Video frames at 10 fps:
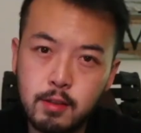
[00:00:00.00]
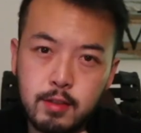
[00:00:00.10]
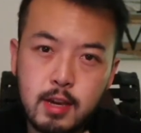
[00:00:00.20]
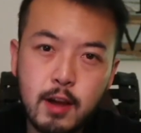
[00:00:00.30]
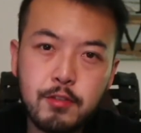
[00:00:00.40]

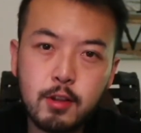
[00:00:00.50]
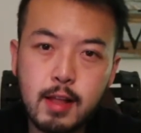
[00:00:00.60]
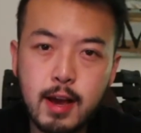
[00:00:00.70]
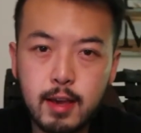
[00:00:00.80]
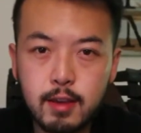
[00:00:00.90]
The
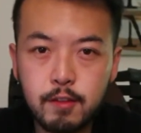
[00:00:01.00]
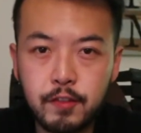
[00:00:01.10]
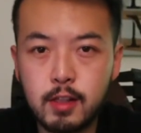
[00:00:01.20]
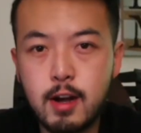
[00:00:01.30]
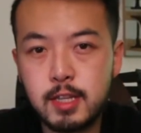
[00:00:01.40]
underlying
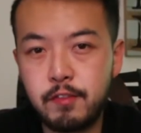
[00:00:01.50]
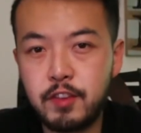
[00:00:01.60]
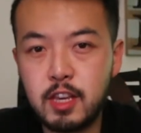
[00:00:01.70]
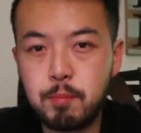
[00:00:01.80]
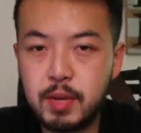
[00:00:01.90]

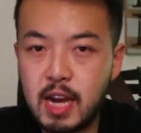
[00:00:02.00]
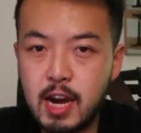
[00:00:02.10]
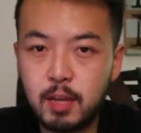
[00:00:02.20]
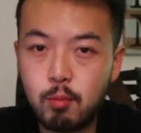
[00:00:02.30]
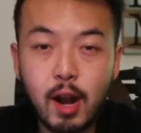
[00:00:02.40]
philosophy
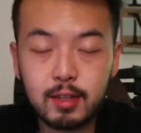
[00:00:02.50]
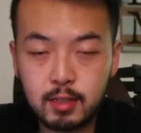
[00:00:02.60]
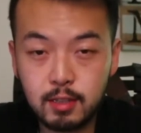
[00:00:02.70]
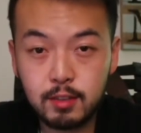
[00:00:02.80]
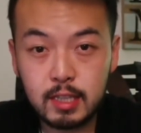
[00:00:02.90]
behind
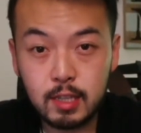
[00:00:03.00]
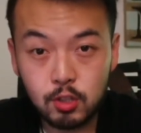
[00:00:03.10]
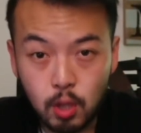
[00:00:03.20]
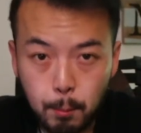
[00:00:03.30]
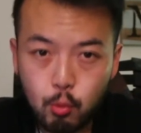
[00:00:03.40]
productivity
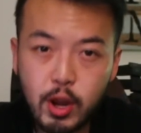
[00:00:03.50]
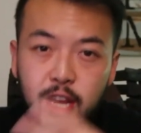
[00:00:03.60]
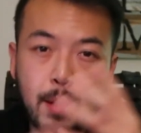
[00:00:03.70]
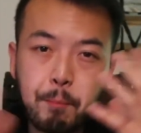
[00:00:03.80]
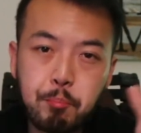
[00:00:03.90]
is to
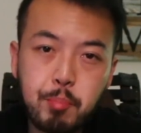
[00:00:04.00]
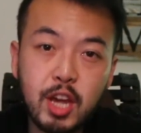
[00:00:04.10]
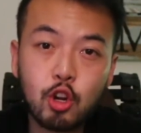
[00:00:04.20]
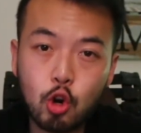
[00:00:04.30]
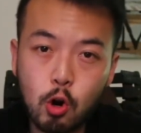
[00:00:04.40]
break a
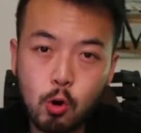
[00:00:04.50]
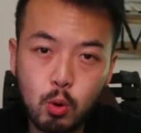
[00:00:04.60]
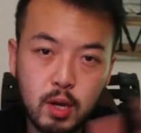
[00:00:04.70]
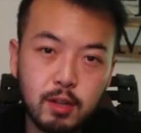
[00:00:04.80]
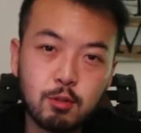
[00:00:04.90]
big
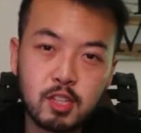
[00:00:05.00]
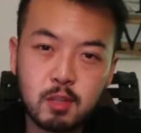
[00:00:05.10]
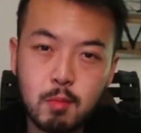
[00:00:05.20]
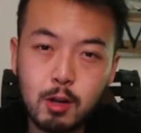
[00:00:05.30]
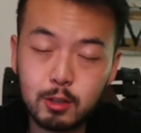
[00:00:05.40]
goal into
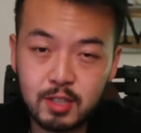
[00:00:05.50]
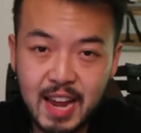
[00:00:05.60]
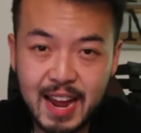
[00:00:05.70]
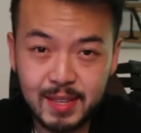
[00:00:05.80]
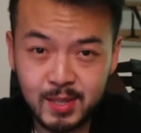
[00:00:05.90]
smaller
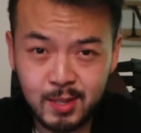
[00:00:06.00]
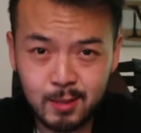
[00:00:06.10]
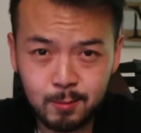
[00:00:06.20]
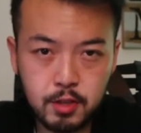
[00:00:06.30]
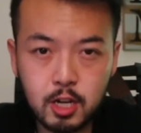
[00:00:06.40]

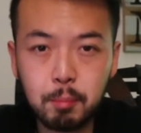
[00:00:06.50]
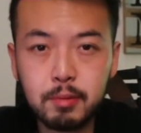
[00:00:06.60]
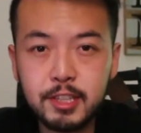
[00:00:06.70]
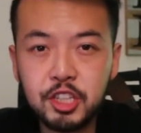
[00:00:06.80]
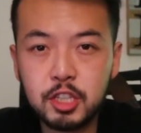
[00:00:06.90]
tasks. The
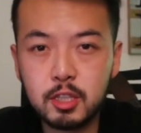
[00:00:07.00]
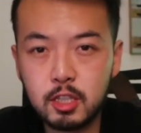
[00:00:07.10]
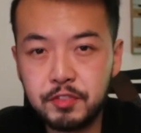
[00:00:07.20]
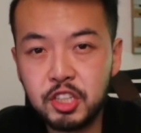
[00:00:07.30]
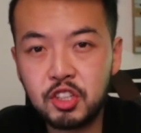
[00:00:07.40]
completion
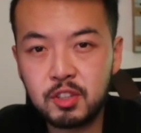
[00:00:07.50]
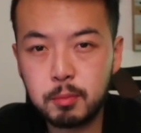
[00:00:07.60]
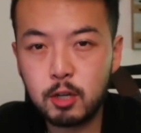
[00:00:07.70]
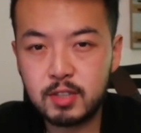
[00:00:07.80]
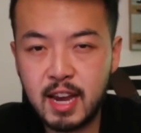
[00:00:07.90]
of each
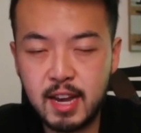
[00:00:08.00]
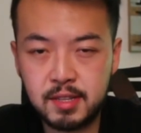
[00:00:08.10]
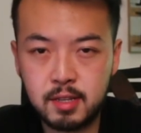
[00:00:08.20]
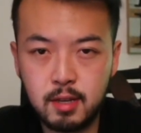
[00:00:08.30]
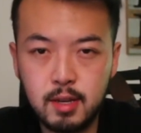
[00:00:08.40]
small
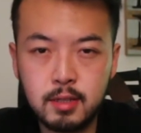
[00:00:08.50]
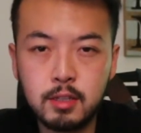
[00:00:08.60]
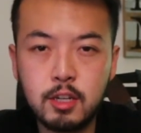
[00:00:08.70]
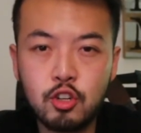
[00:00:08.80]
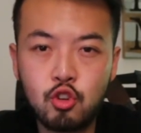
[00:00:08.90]
task is
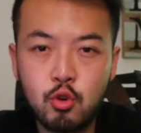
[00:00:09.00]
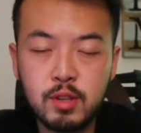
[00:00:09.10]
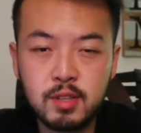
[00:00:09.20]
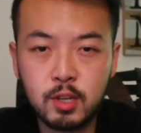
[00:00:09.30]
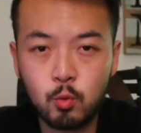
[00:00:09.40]
an
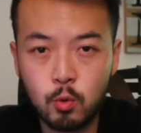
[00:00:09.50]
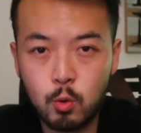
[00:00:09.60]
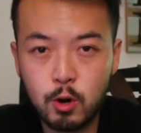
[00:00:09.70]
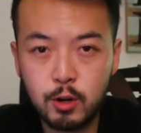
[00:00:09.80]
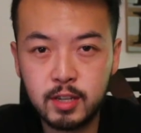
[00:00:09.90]
intrinsic
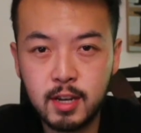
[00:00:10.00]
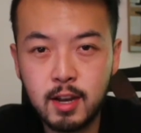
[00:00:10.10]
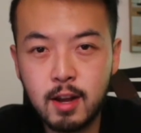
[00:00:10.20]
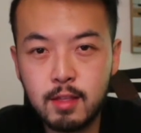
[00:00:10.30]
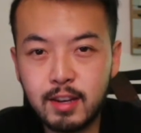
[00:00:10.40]
reward
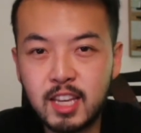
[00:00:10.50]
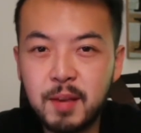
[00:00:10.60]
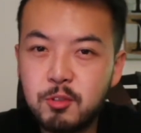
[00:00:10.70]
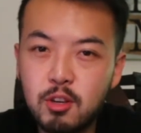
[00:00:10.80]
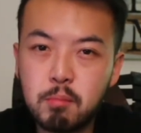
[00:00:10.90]
that
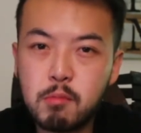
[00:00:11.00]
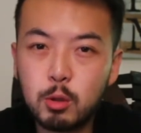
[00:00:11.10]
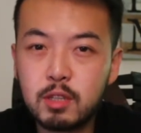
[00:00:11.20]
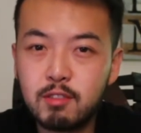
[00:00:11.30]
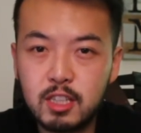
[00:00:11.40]
keeps you
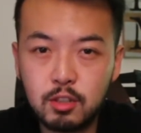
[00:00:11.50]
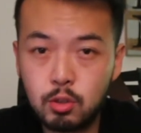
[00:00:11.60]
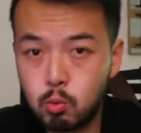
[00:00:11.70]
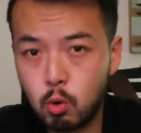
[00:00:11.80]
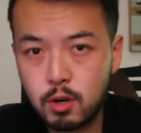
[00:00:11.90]
motivated
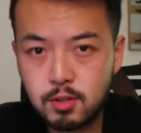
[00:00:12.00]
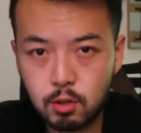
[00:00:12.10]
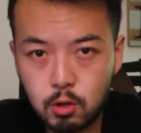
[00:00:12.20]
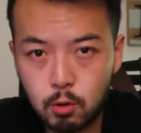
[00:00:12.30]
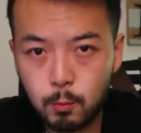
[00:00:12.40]
towards
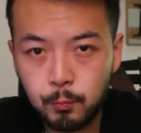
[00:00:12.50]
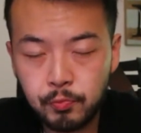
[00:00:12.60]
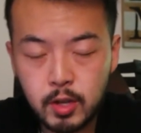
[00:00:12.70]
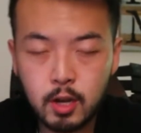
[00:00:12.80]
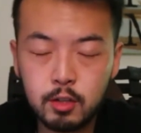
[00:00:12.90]
the goal,
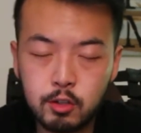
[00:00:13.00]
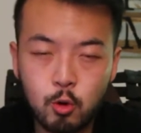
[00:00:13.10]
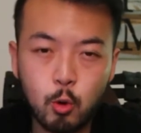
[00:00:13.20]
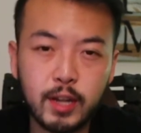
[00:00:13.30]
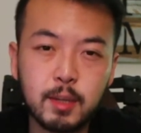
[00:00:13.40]
to
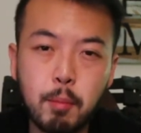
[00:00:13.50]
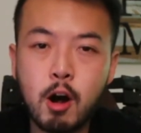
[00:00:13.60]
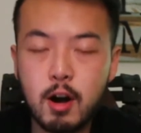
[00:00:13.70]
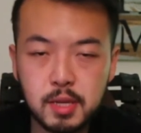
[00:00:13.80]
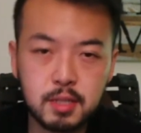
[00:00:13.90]
create a
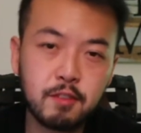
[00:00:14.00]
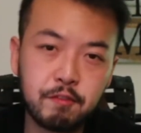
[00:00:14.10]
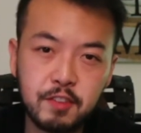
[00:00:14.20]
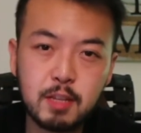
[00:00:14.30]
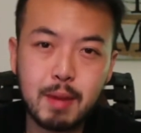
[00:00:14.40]

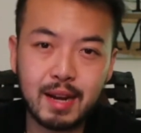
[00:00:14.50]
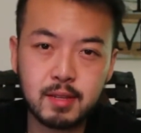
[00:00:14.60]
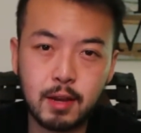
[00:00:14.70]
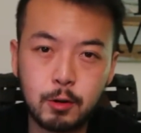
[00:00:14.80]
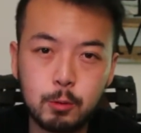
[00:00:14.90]
positive feedback
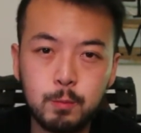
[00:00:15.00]
cycle.